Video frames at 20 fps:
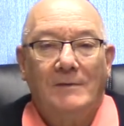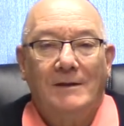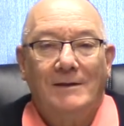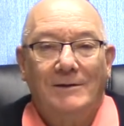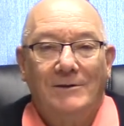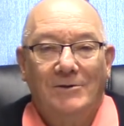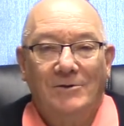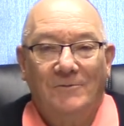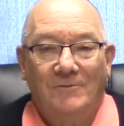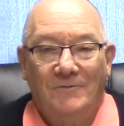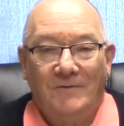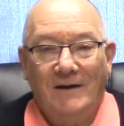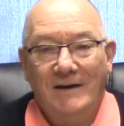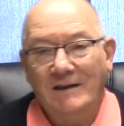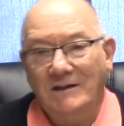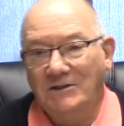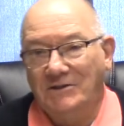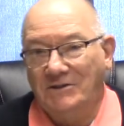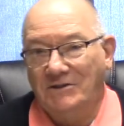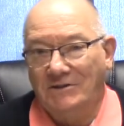who
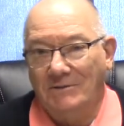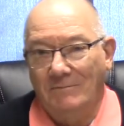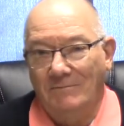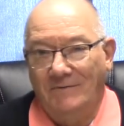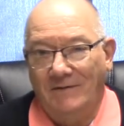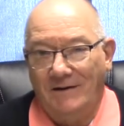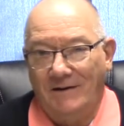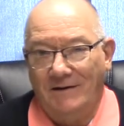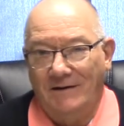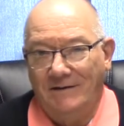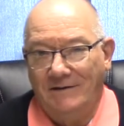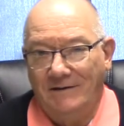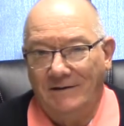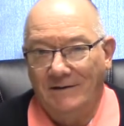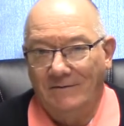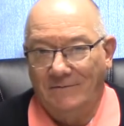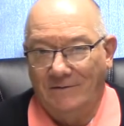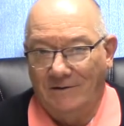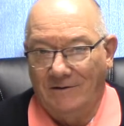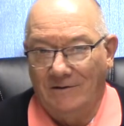faced some very
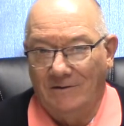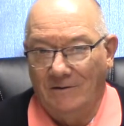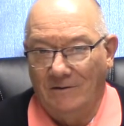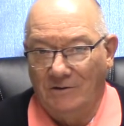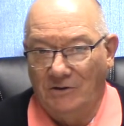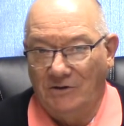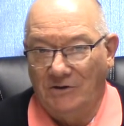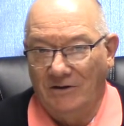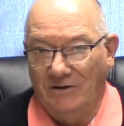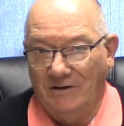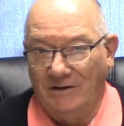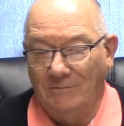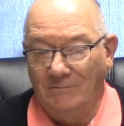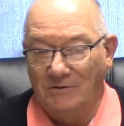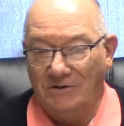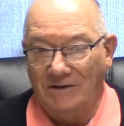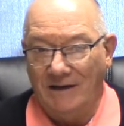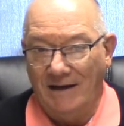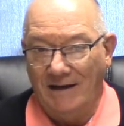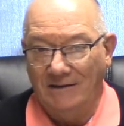difficult
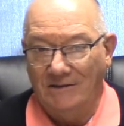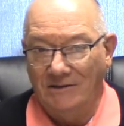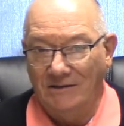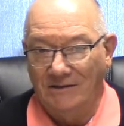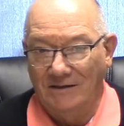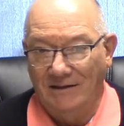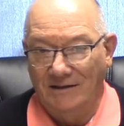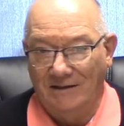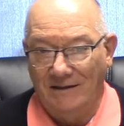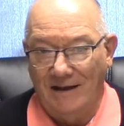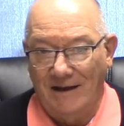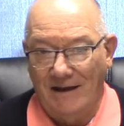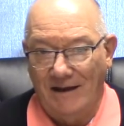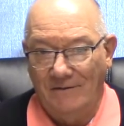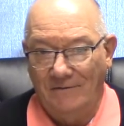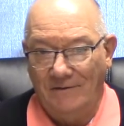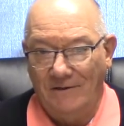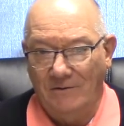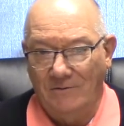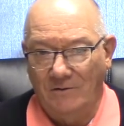circumstances in
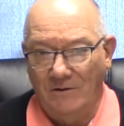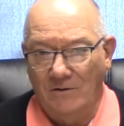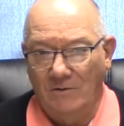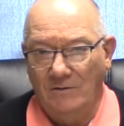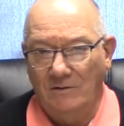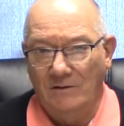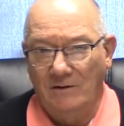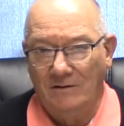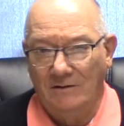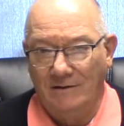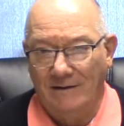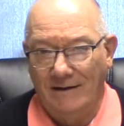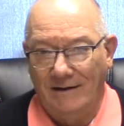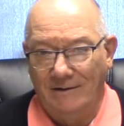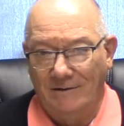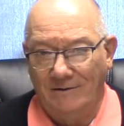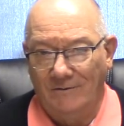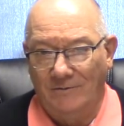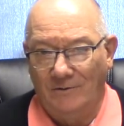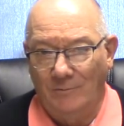life. He wrote a
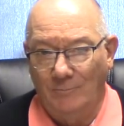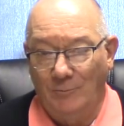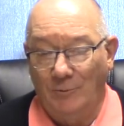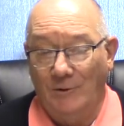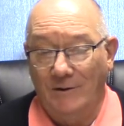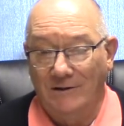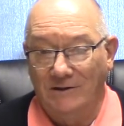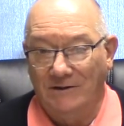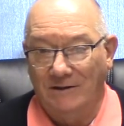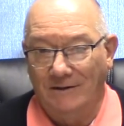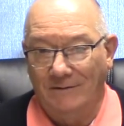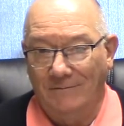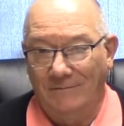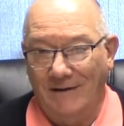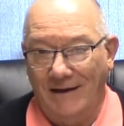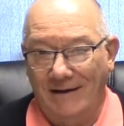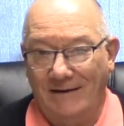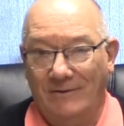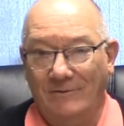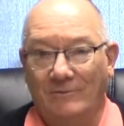letter from prison. In
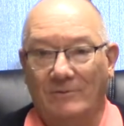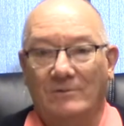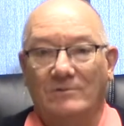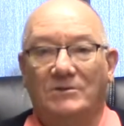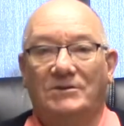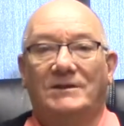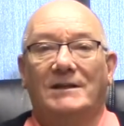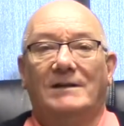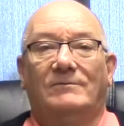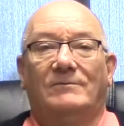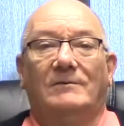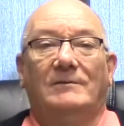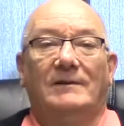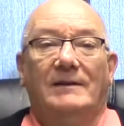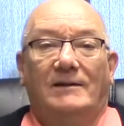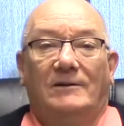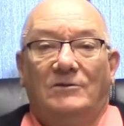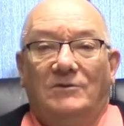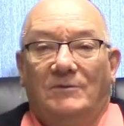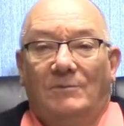fact, he wrote several
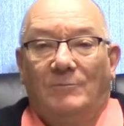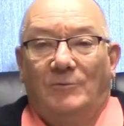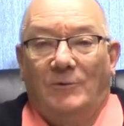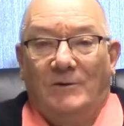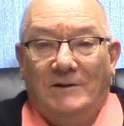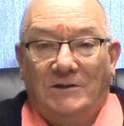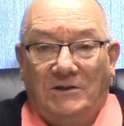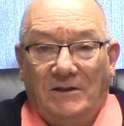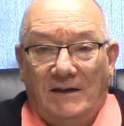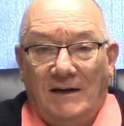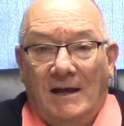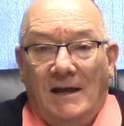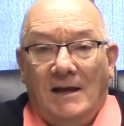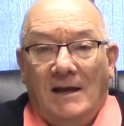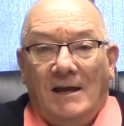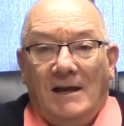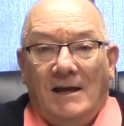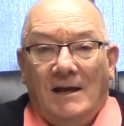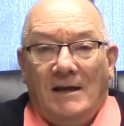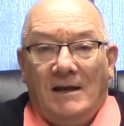letters from prison.
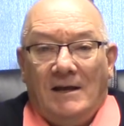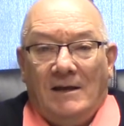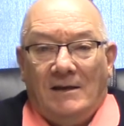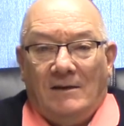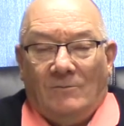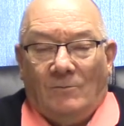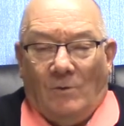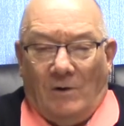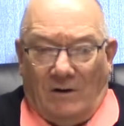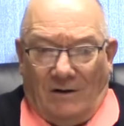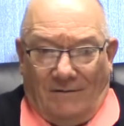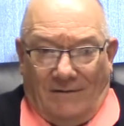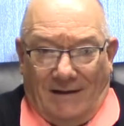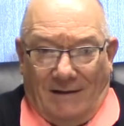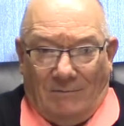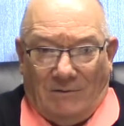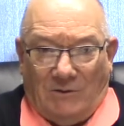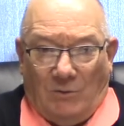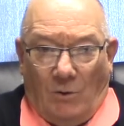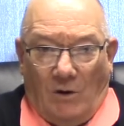One of
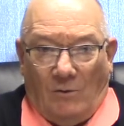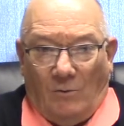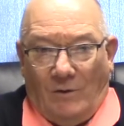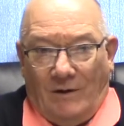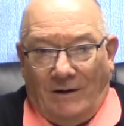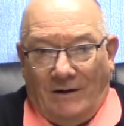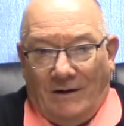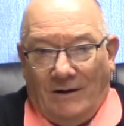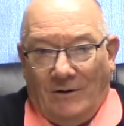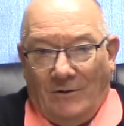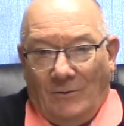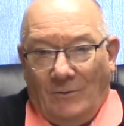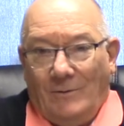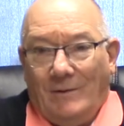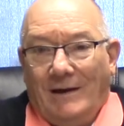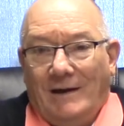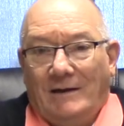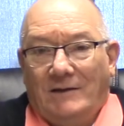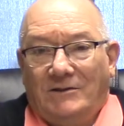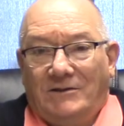them is what we know
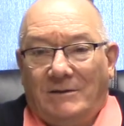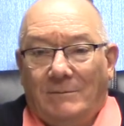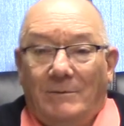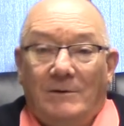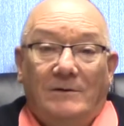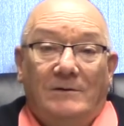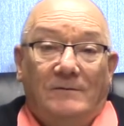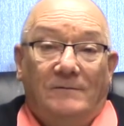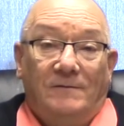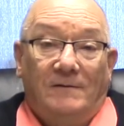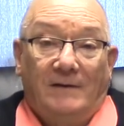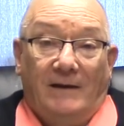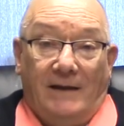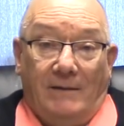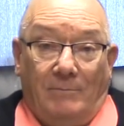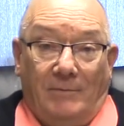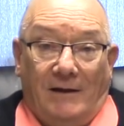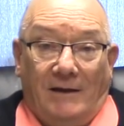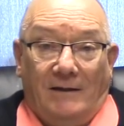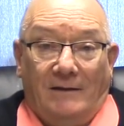as the book of
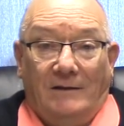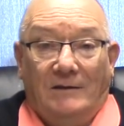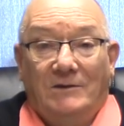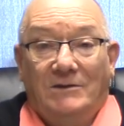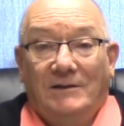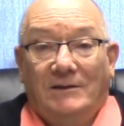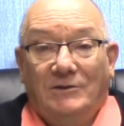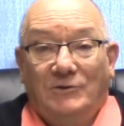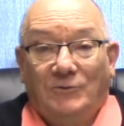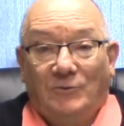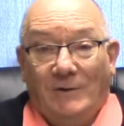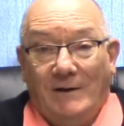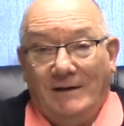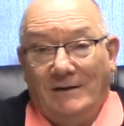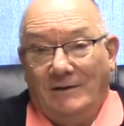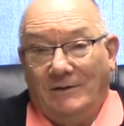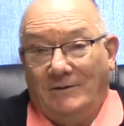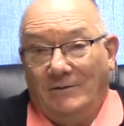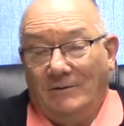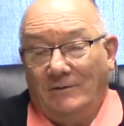Philippians. It's
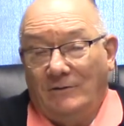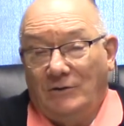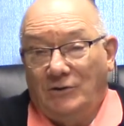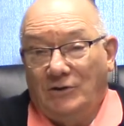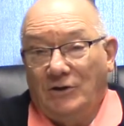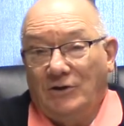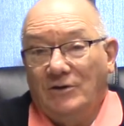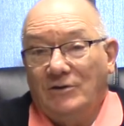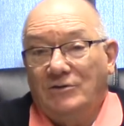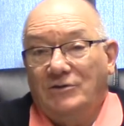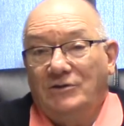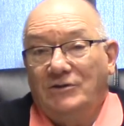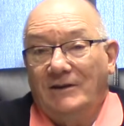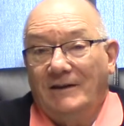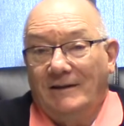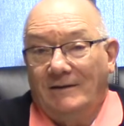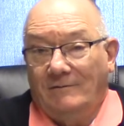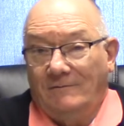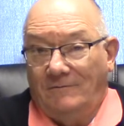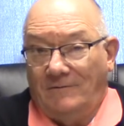written to the church
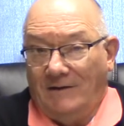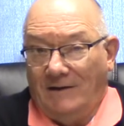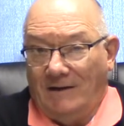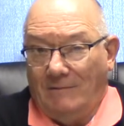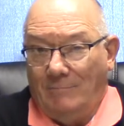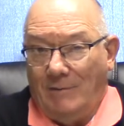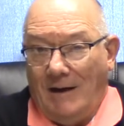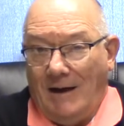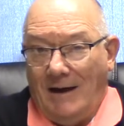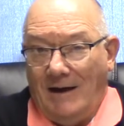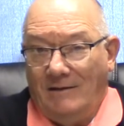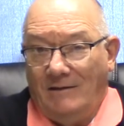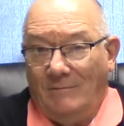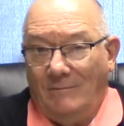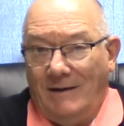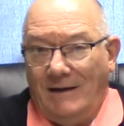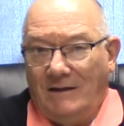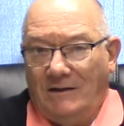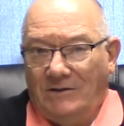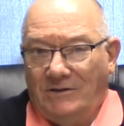in Philippi. The
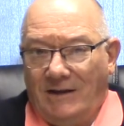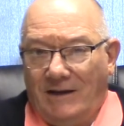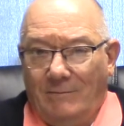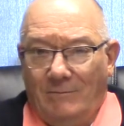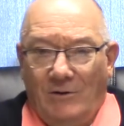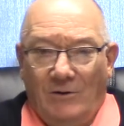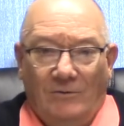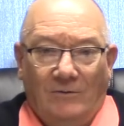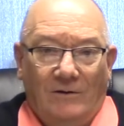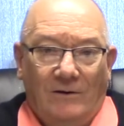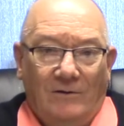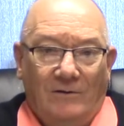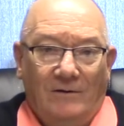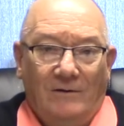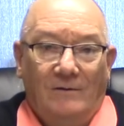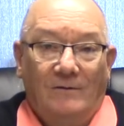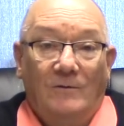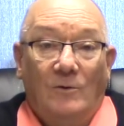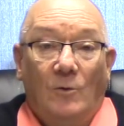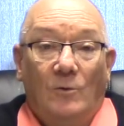man's name who wrote it,
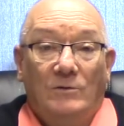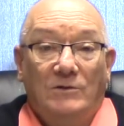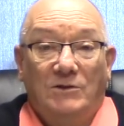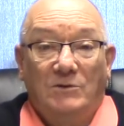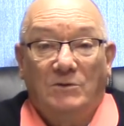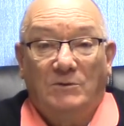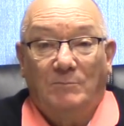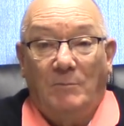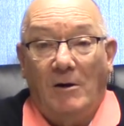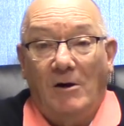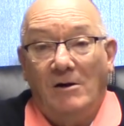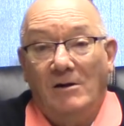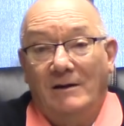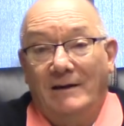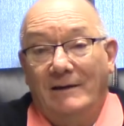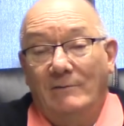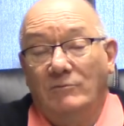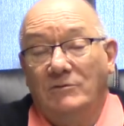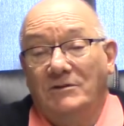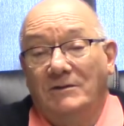of course, was Paul.
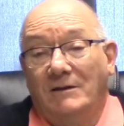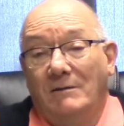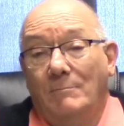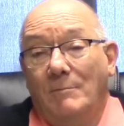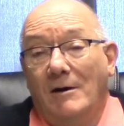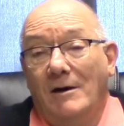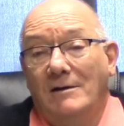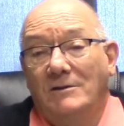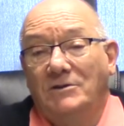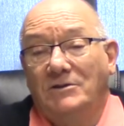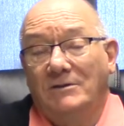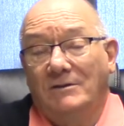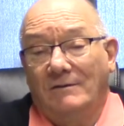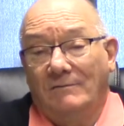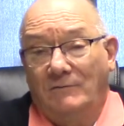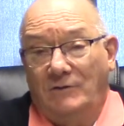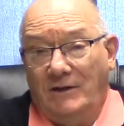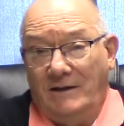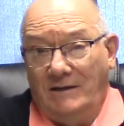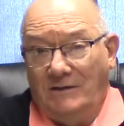He was an apostle
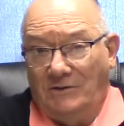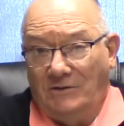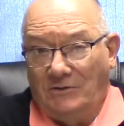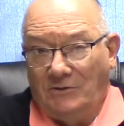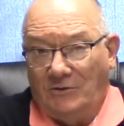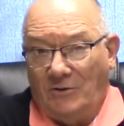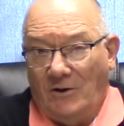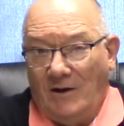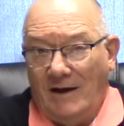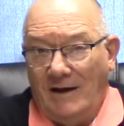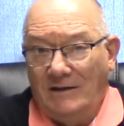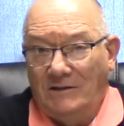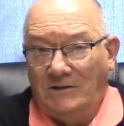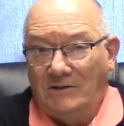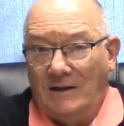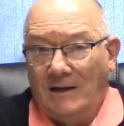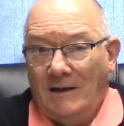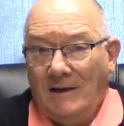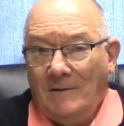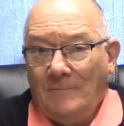of Jesus
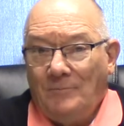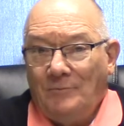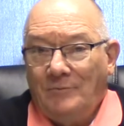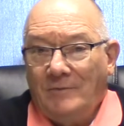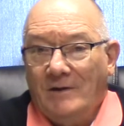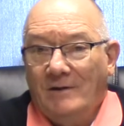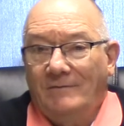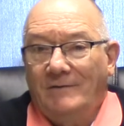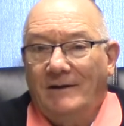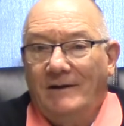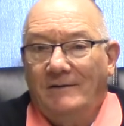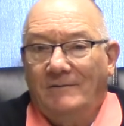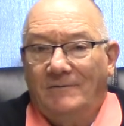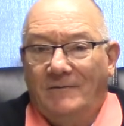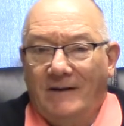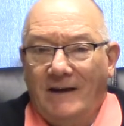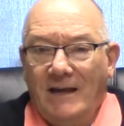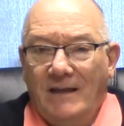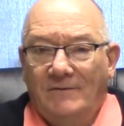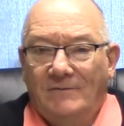Christ, a very
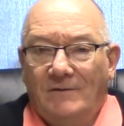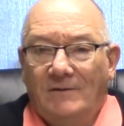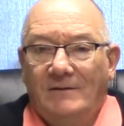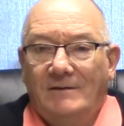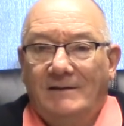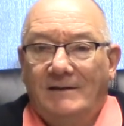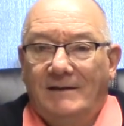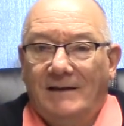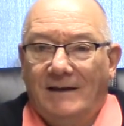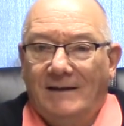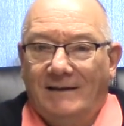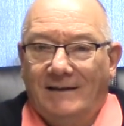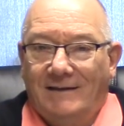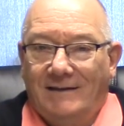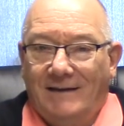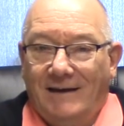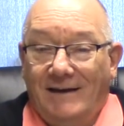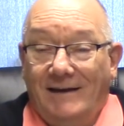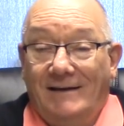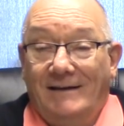faithful,
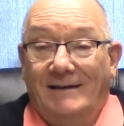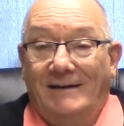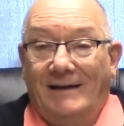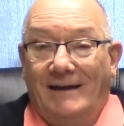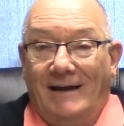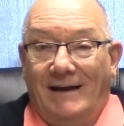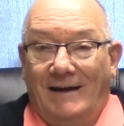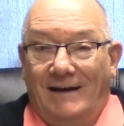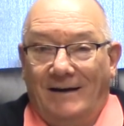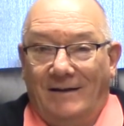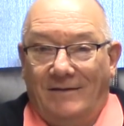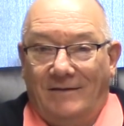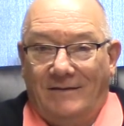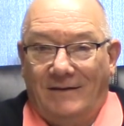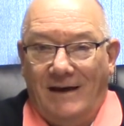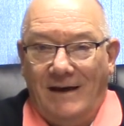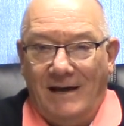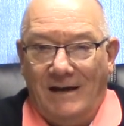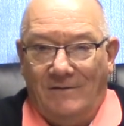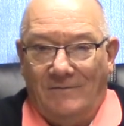dedicated, and
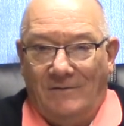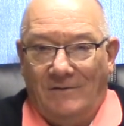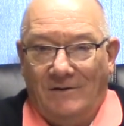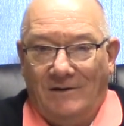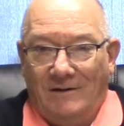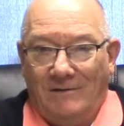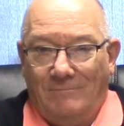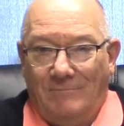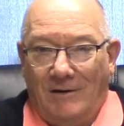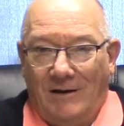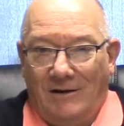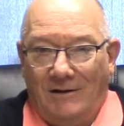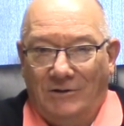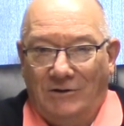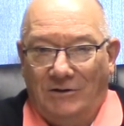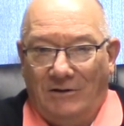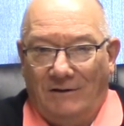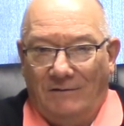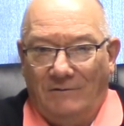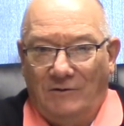thankful
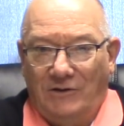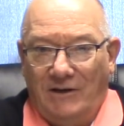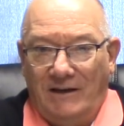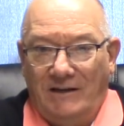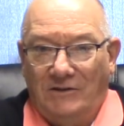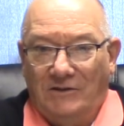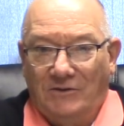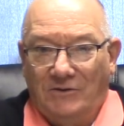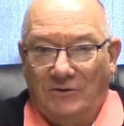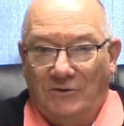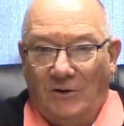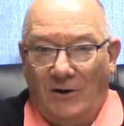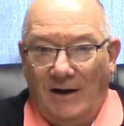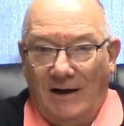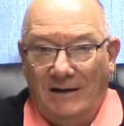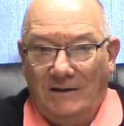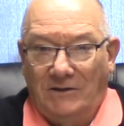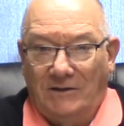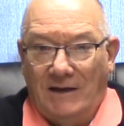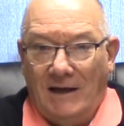apostle of Jesus
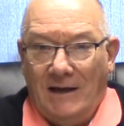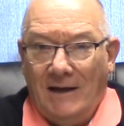Christ.